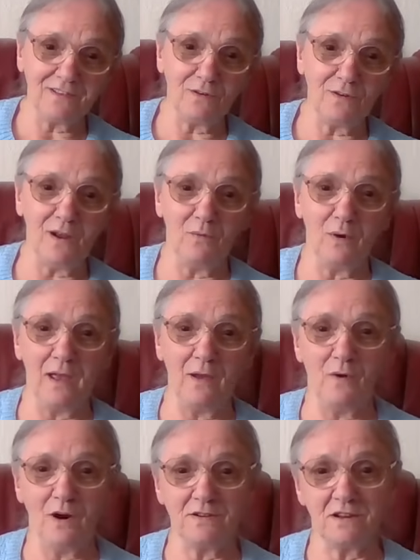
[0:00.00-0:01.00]
I told her
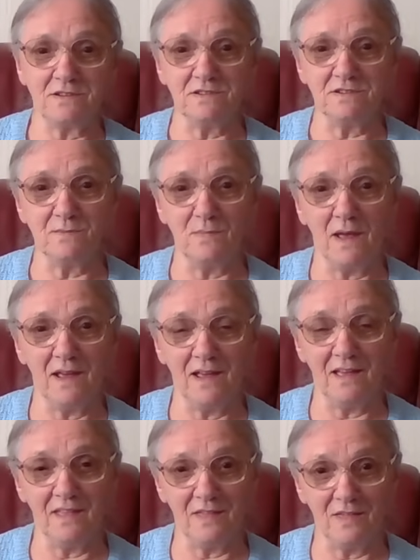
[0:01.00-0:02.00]
where it was. I says, uh,
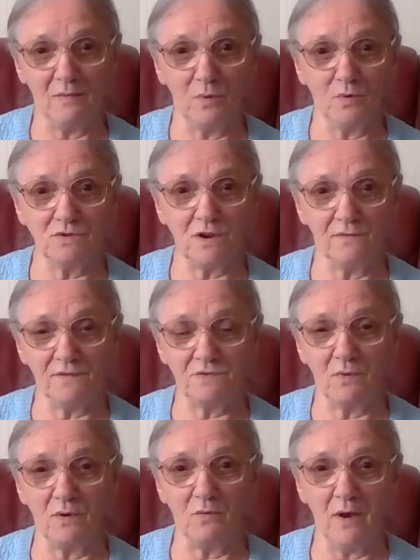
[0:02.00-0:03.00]
The post
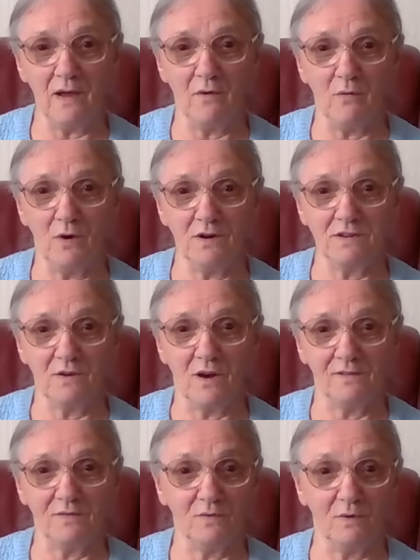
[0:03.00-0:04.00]
office, wherever it was.
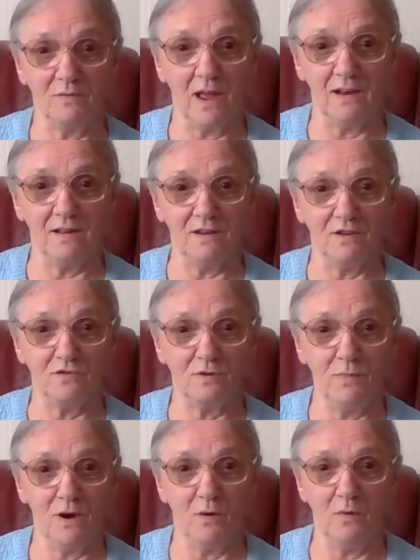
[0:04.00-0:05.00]
Oh, I don't know, getting into
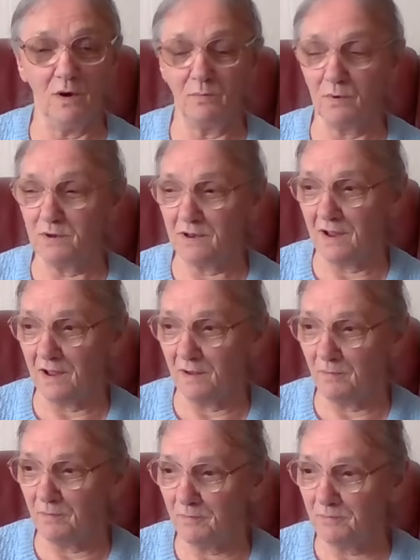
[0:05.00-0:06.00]
trouble or what, but.
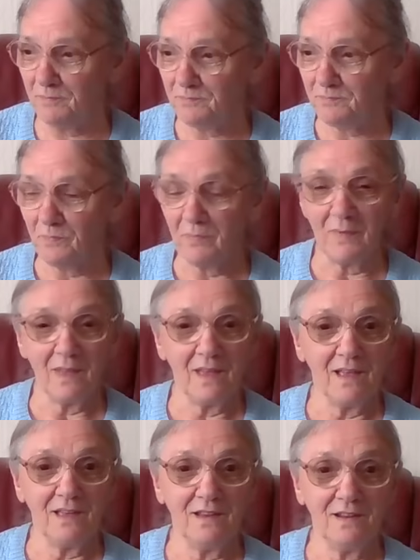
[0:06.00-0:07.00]
um
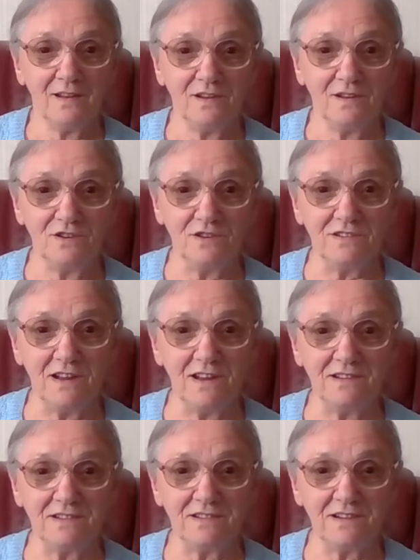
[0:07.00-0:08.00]
she
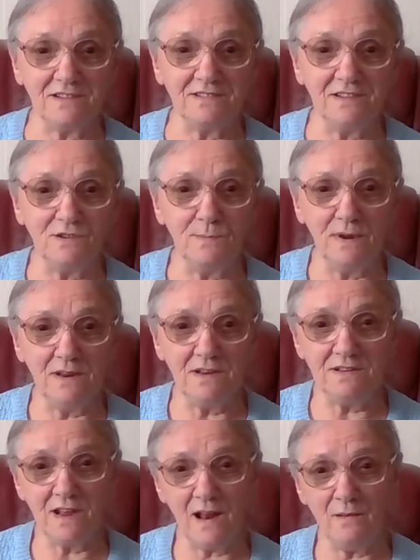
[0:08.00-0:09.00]
says, I says, you mean
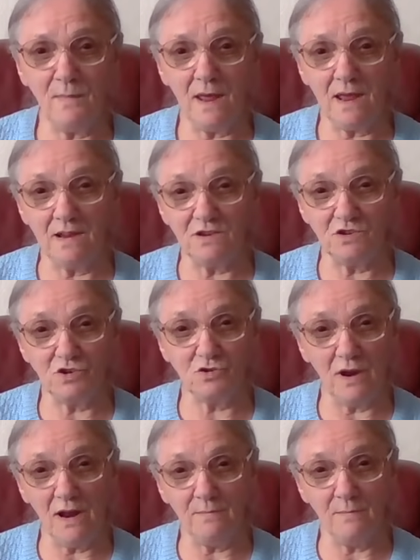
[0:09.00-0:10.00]
to tell me he's
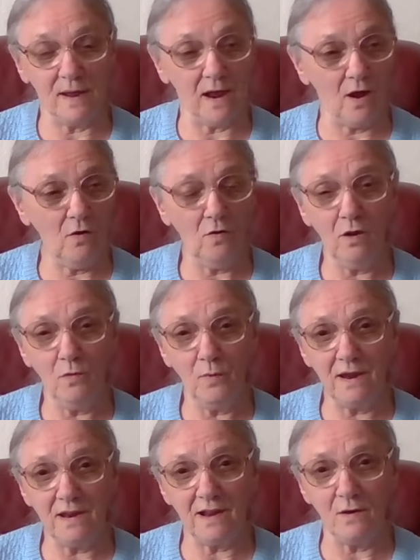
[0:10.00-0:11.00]
trailed me all the
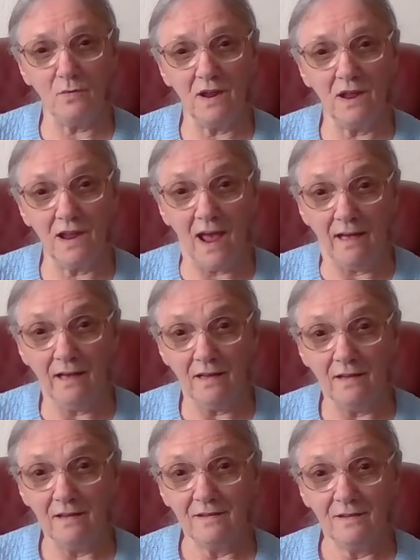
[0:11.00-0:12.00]
way down here
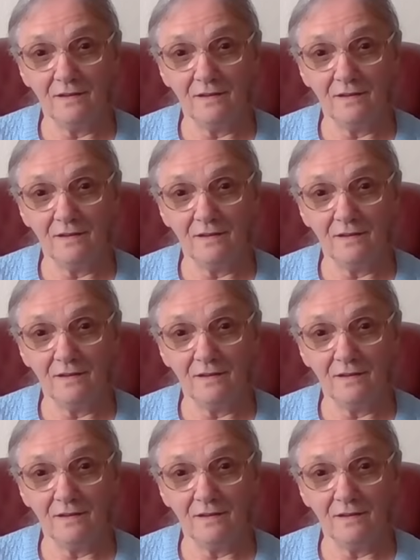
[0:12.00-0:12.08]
